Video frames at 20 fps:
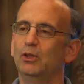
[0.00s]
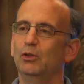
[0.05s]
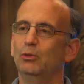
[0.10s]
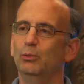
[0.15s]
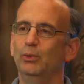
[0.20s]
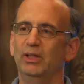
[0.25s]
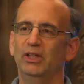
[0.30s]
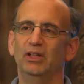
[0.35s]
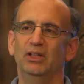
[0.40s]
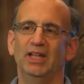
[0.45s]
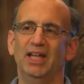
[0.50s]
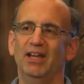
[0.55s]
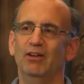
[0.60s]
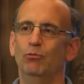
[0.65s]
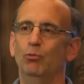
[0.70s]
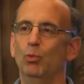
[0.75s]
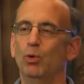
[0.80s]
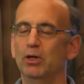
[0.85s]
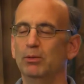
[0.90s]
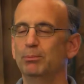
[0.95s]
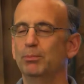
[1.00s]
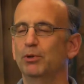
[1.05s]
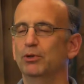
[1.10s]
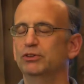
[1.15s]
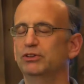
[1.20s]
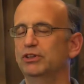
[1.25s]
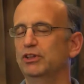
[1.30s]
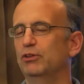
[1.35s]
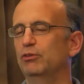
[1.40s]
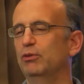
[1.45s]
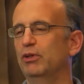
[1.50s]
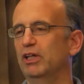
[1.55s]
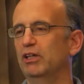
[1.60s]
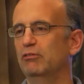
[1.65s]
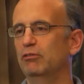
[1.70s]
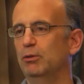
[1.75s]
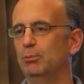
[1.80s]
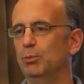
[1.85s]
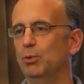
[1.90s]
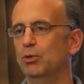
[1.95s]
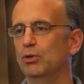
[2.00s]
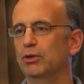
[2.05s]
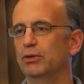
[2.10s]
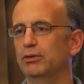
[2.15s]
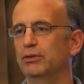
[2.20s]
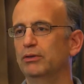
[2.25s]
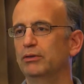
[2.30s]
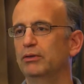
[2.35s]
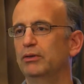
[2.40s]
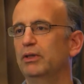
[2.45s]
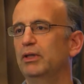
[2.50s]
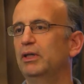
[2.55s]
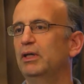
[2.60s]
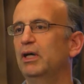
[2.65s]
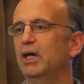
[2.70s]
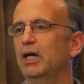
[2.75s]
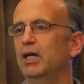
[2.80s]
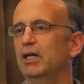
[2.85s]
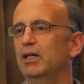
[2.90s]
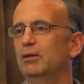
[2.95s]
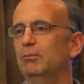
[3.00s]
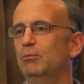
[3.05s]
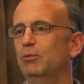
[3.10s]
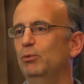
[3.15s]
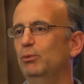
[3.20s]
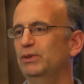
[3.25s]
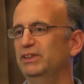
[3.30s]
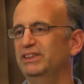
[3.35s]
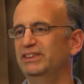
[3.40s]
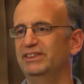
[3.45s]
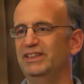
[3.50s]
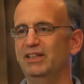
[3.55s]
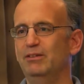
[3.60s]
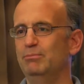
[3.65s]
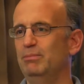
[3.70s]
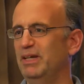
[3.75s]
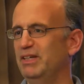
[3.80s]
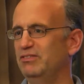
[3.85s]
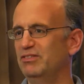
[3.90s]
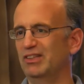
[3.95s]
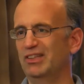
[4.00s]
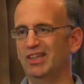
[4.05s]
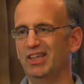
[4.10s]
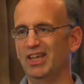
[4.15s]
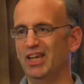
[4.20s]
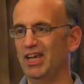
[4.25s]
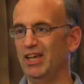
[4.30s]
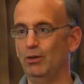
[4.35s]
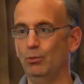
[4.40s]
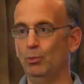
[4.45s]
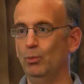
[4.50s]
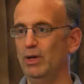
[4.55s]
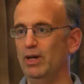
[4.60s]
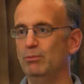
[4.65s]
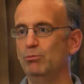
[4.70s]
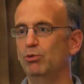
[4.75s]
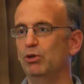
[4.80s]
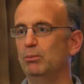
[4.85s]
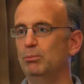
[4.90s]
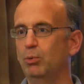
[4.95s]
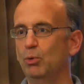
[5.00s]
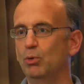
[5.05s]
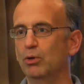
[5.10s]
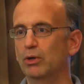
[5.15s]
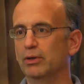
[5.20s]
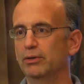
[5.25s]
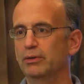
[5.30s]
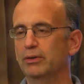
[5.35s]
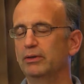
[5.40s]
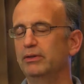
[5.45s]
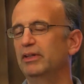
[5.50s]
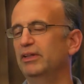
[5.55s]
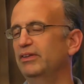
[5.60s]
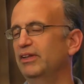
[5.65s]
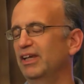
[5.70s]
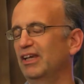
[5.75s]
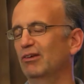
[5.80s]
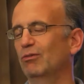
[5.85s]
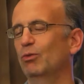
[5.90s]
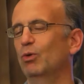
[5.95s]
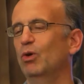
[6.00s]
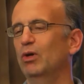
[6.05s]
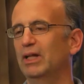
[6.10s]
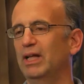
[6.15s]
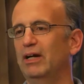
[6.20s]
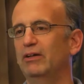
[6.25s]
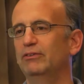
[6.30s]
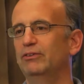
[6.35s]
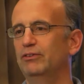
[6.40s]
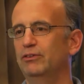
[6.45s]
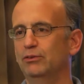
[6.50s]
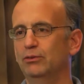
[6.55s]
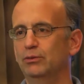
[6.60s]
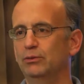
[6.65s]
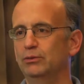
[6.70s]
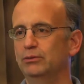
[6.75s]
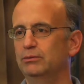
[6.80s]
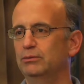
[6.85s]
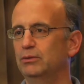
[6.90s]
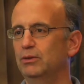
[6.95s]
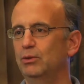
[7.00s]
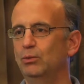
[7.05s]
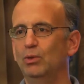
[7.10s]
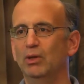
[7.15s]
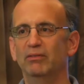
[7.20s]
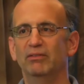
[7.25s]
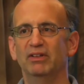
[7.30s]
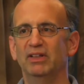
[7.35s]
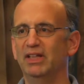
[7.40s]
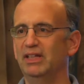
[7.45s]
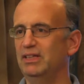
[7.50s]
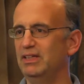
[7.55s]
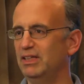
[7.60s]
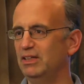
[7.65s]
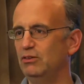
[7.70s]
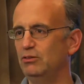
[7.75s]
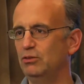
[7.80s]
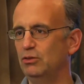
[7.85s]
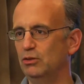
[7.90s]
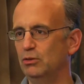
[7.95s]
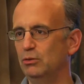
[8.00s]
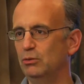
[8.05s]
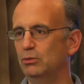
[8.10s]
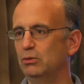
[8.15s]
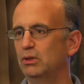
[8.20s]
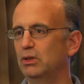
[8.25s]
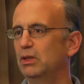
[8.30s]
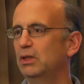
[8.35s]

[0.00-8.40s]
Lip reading: We can have one person create a report, which is then basically a web report that they can roll out to whoever they need to.